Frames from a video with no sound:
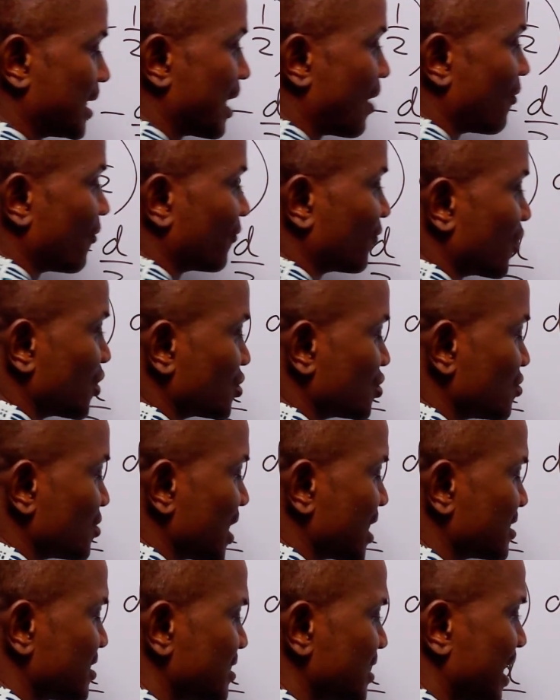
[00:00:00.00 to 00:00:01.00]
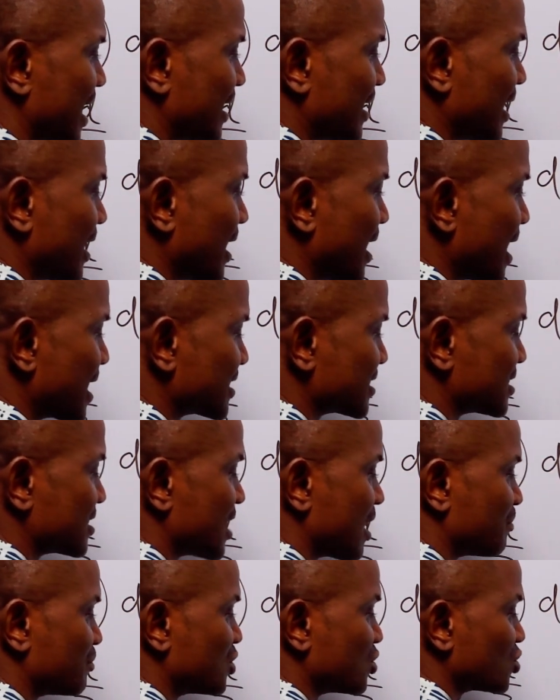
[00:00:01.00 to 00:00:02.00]
Now, of course, you can see that the next
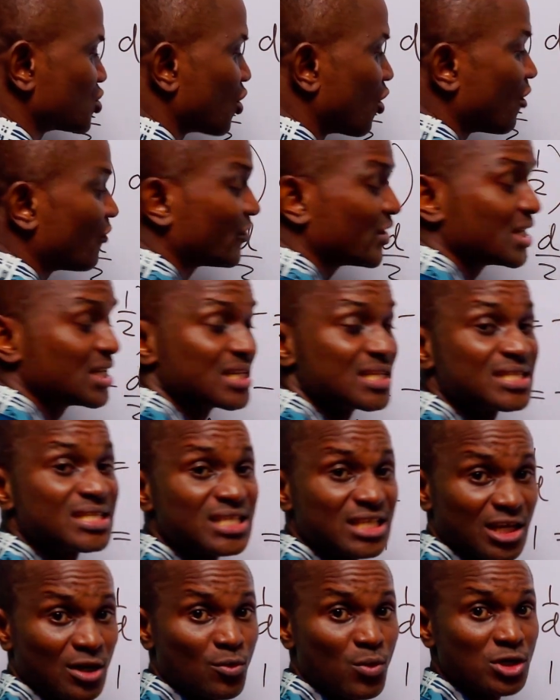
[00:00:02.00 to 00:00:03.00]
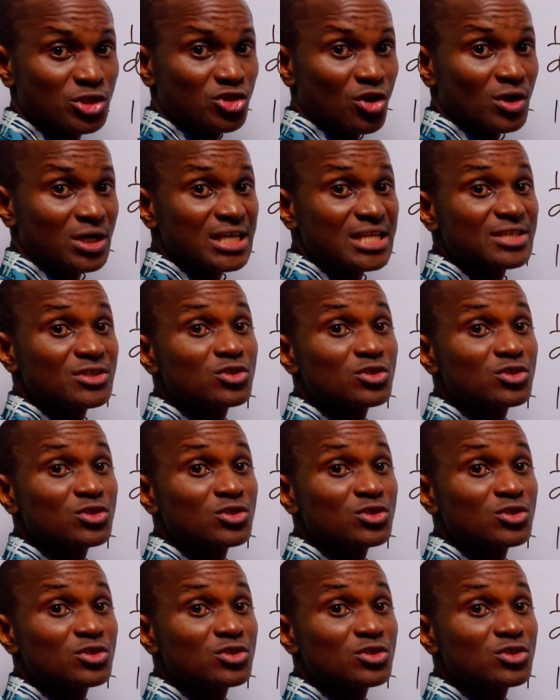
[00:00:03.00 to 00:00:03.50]
step to solving this equation